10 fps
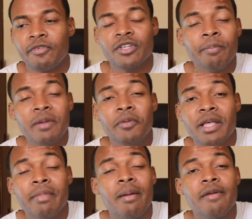for some people,
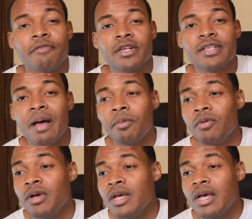it might be, for
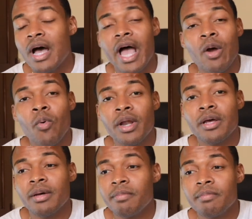example, I want
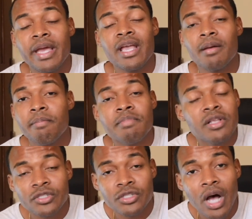to make
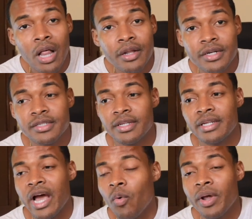millions of dollars
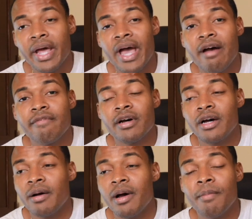and I want to have a,
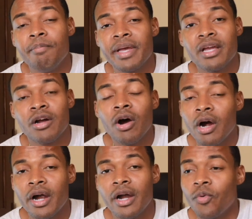a, a big
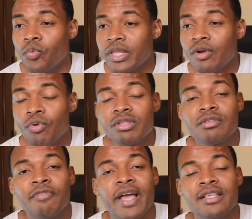car that
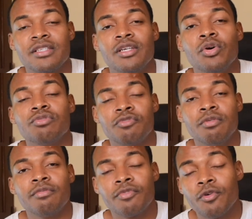runs fancy and goes
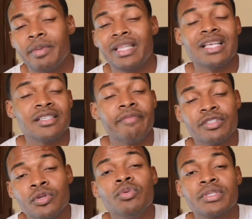vroom vroom. And that stuff
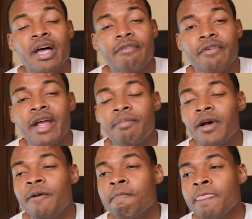is cool stuff, right?
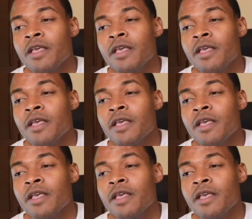But